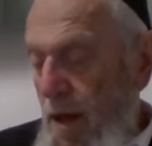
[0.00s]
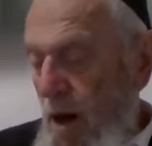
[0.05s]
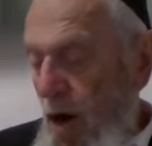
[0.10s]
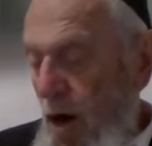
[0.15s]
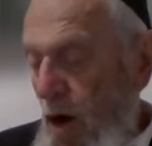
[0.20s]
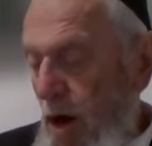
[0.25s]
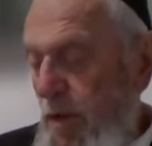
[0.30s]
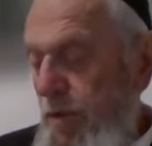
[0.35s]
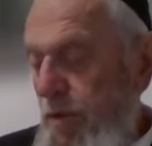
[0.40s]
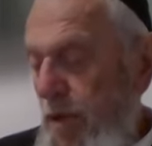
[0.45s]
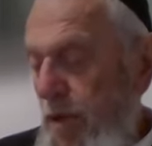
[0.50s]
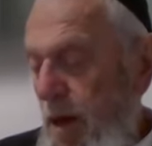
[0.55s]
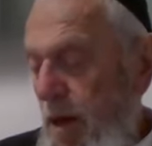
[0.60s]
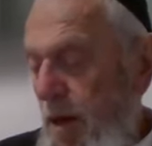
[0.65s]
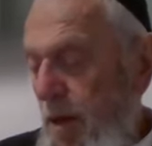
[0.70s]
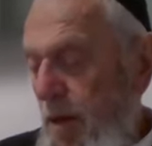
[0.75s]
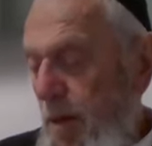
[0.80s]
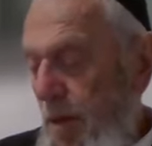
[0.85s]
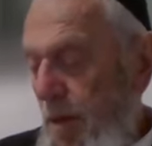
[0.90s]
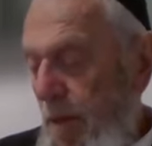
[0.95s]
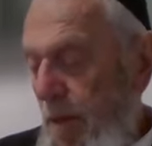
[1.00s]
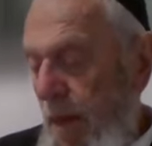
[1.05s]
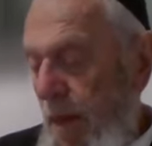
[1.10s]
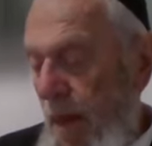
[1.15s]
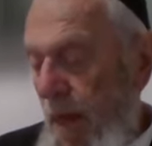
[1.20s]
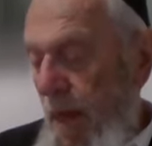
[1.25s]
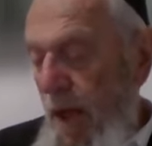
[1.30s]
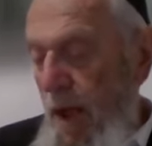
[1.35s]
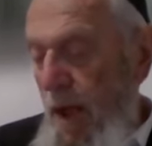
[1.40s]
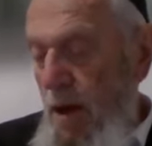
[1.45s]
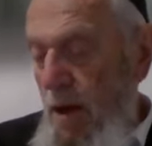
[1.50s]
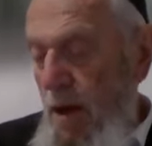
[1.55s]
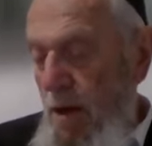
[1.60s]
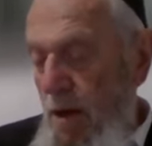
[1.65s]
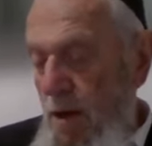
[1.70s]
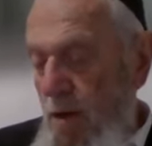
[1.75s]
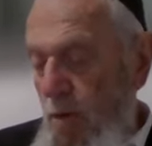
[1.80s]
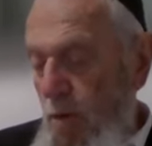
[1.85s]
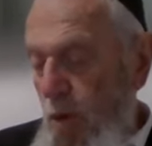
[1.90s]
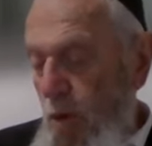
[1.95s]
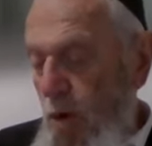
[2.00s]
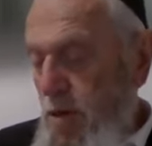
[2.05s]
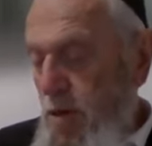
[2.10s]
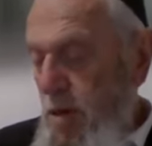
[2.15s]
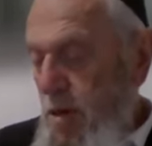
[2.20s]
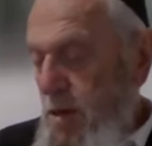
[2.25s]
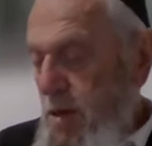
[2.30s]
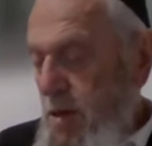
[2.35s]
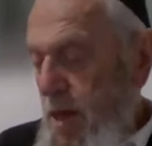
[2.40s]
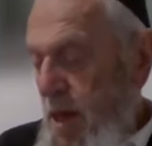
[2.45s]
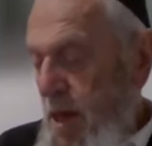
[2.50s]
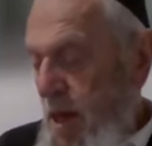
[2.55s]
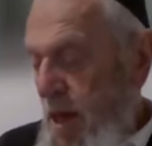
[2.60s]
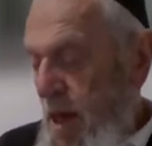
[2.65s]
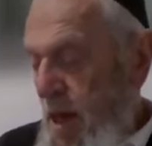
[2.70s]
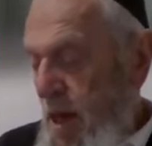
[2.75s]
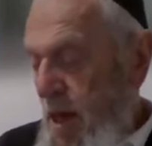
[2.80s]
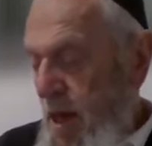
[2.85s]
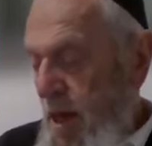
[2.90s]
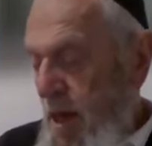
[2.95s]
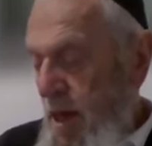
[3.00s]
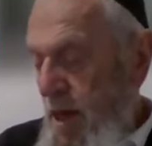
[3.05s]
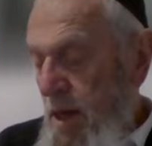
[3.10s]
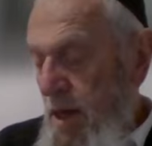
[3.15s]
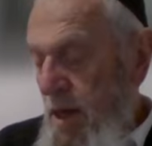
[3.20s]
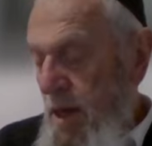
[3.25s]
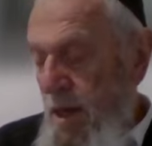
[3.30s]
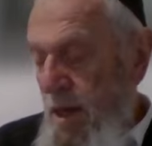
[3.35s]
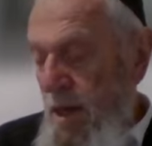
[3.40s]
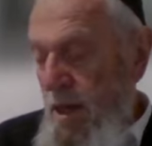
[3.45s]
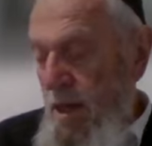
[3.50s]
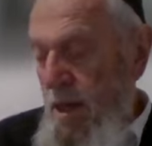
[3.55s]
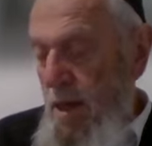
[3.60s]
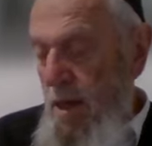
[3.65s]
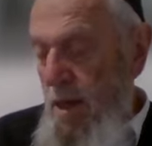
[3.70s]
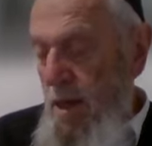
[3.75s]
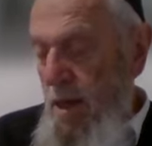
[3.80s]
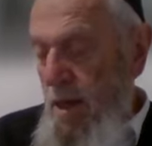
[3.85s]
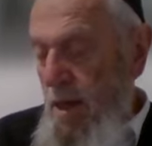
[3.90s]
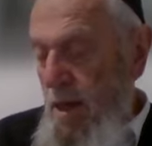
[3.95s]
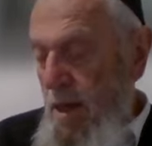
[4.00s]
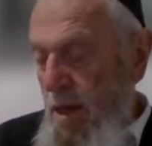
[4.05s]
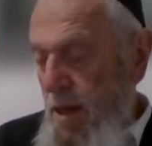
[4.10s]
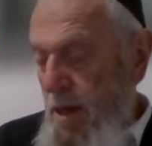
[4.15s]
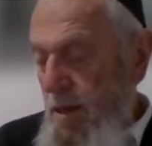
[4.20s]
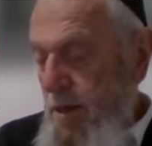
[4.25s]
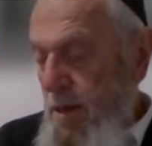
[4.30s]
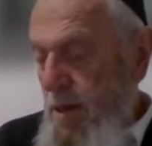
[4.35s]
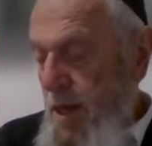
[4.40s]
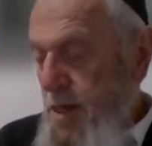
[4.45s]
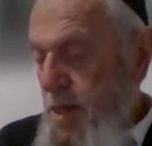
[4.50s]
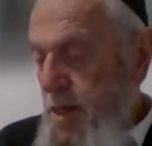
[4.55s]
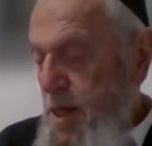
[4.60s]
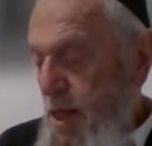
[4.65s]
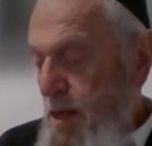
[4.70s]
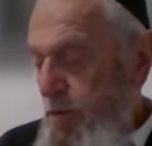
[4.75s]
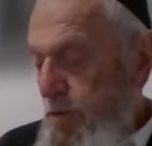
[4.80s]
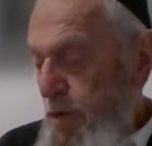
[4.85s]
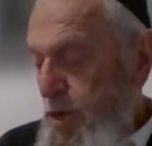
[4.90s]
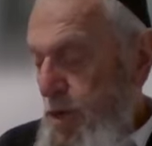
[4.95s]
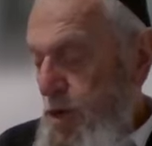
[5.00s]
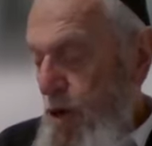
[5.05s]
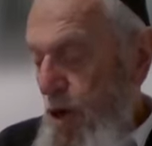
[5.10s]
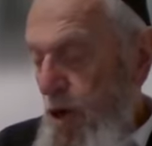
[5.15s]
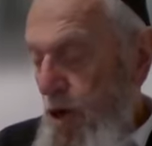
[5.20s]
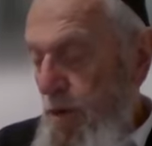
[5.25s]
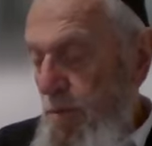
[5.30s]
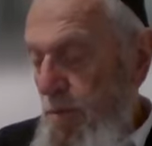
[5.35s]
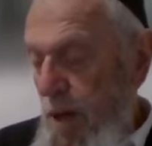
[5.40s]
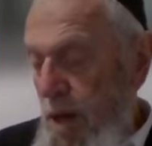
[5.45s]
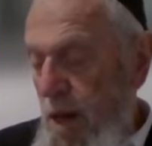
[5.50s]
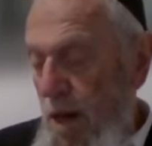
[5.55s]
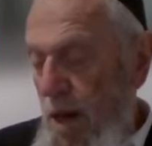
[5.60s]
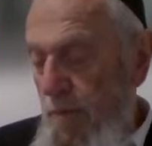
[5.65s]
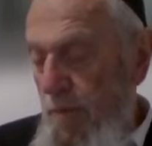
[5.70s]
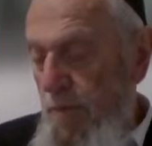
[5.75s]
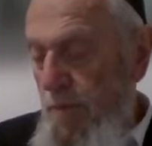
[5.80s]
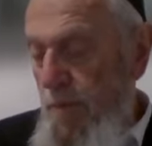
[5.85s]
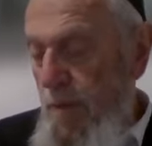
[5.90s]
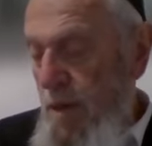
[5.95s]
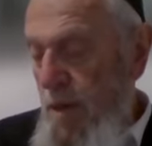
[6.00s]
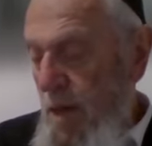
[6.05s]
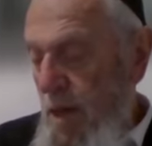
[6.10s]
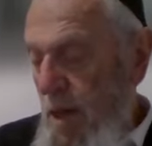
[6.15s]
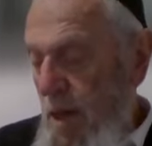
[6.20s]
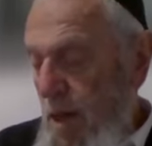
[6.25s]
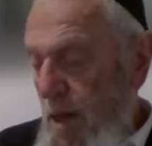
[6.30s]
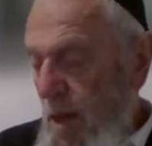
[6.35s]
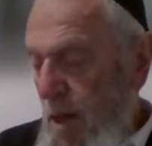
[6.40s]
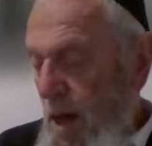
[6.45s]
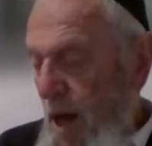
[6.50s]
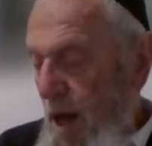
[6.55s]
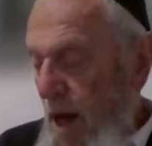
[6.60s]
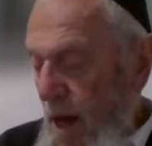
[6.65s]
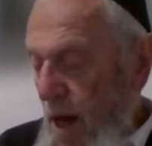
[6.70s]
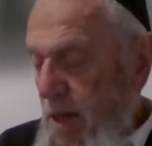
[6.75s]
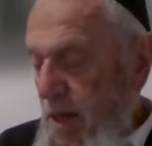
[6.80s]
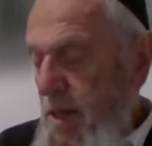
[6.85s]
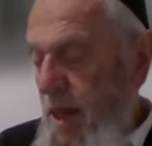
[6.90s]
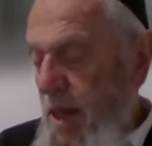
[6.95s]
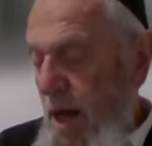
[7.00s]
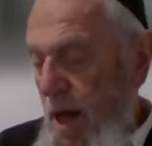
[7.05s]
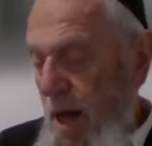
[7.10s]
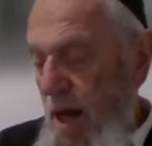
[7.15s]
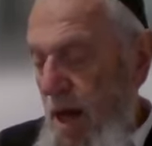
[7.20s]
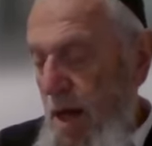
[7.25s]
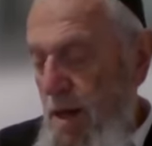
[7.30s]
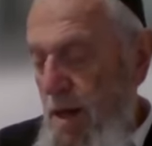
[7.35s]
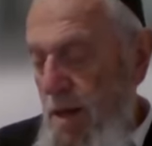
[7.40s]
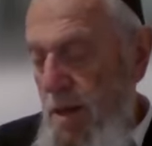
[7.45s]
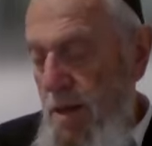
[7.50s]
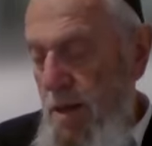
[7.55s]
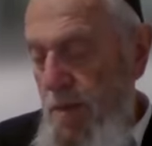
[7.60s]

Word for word: However, what is the things that we saw in Bilam? Ein Ra,